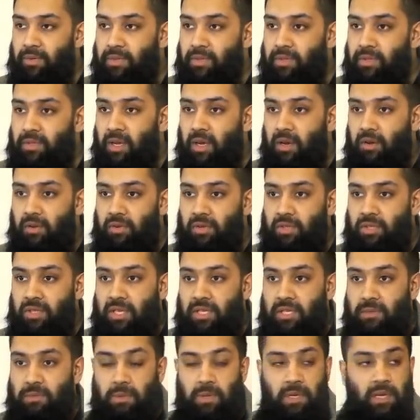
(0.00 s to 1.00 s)
circles
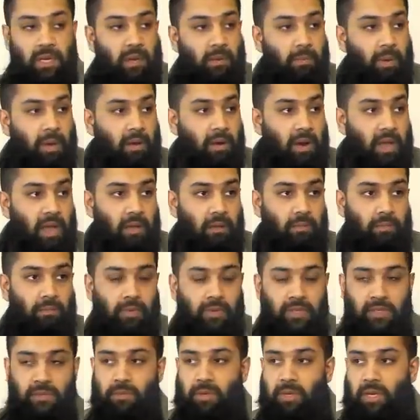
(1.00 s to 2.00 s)
that speak about
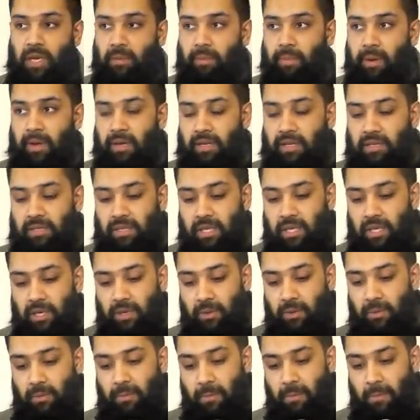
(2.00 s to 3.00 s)
Him, speak about His
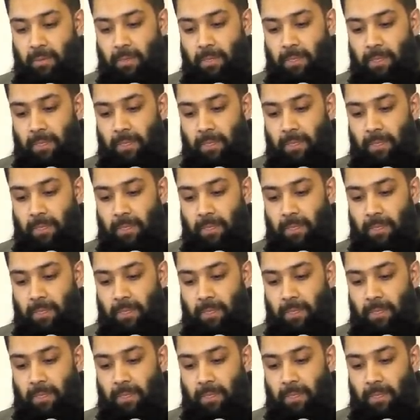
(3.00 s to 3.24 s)
deen.